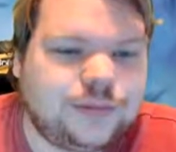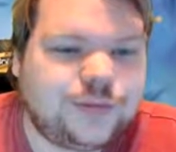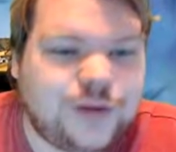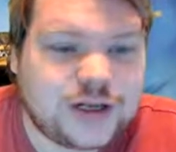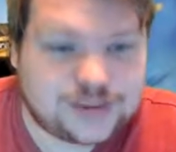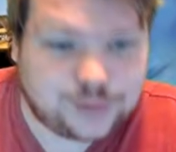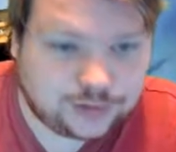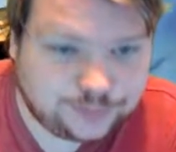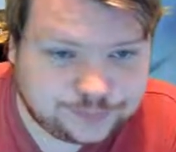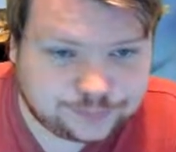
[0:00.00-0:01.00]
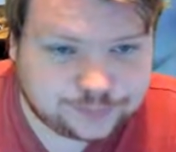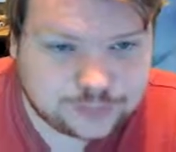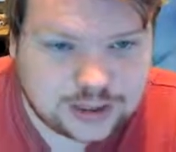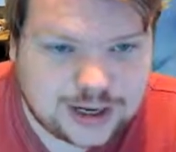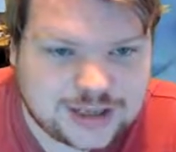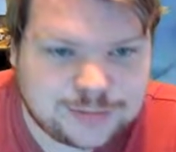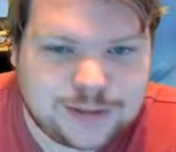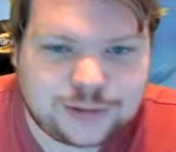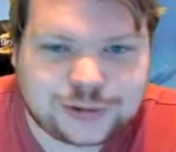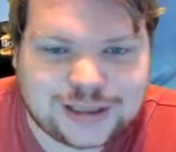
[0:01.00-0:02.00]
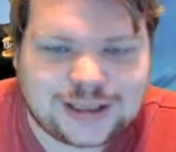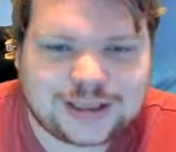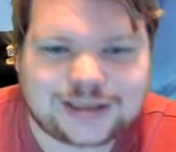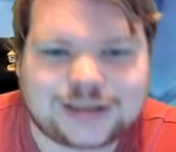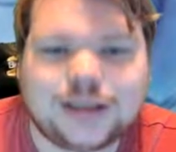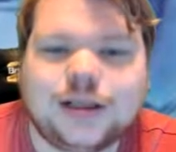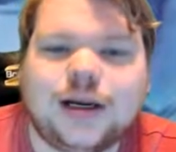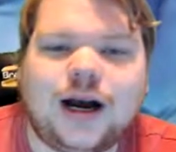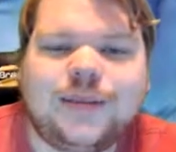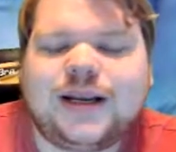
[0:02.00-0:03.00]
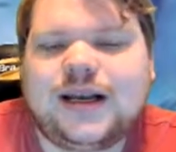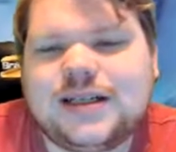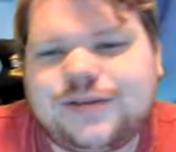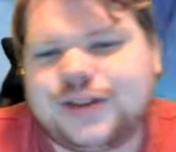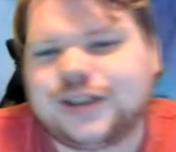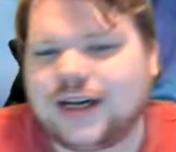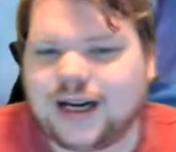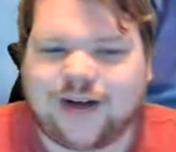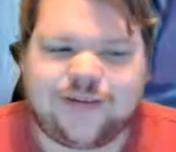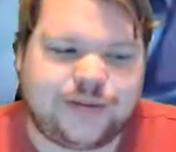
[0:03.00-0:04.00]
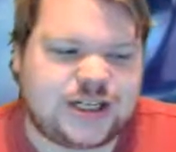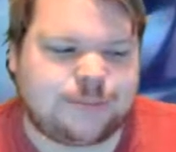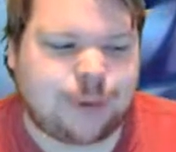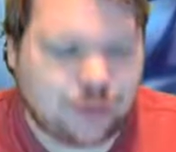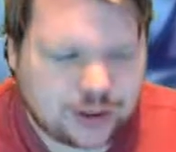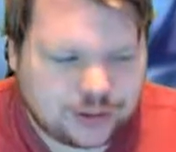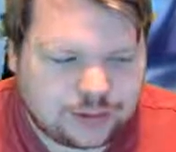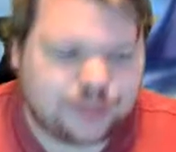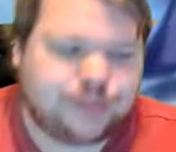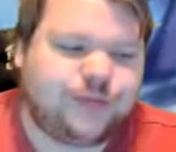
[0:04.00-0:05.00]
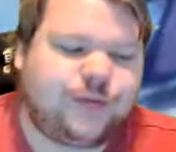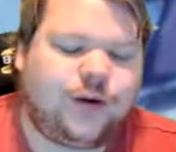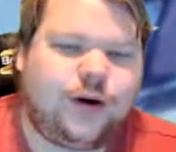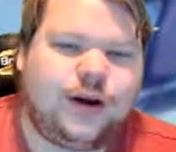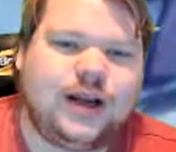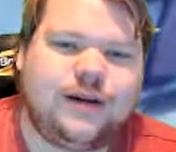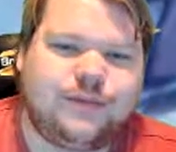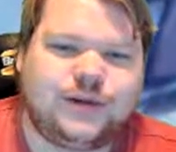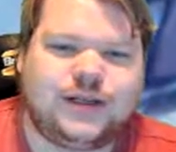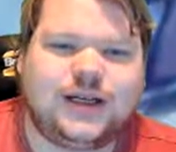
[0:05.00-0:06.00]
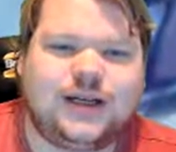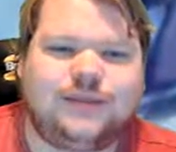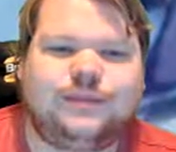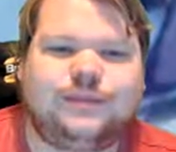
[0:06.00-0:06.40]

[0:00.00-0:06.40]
first of all, there's minimal chat lines. How many lines of chat have to be spoken before it will